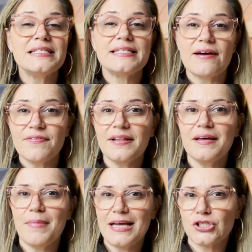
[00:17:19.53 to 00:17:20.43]

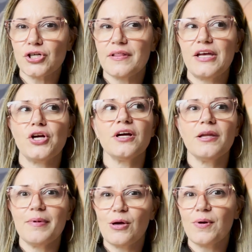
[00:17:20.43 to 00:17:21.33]
definitely make sure that you're going
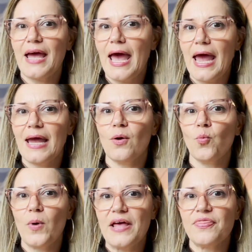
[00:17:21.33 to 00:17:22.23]
to be okay
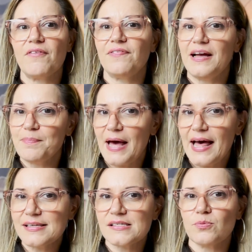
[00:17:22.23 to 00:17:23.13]
with the flight
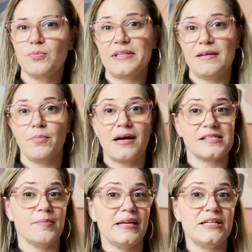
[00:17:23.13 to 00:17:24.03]
paths within
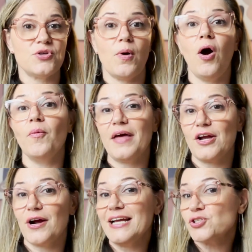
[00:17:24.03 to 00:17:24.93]
proximity to a home that
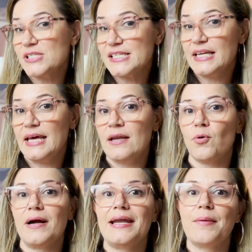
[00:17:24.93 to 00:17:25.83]
you're interested in
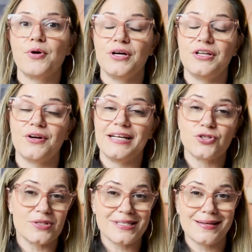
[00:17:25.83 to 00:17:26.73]
or a neighborhood you're
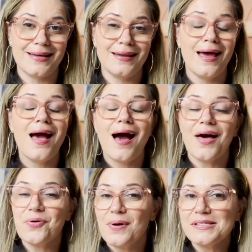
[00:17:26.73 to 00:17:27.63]
interested in.
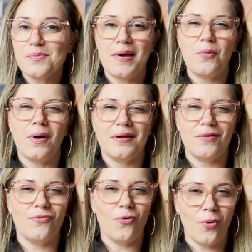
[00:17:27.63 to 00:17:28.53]
Otherwise, you may want to
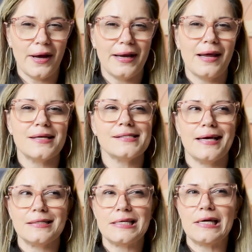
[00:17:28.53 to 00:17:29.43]
avoid
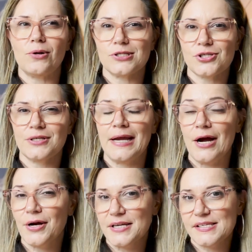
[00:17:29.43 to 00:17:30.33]
Santee or certain
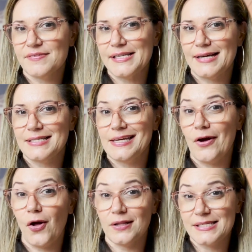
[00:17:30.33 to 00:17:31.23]
areas of Santee
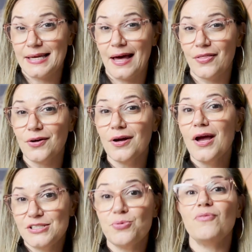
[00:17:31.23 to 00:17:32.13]
altogether
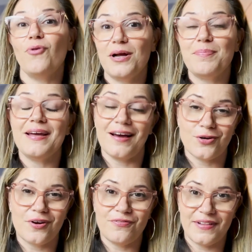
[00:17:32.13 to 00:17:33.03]
to avoid being
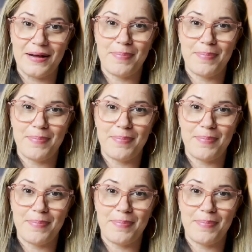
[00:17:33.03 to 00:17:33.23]
under a flight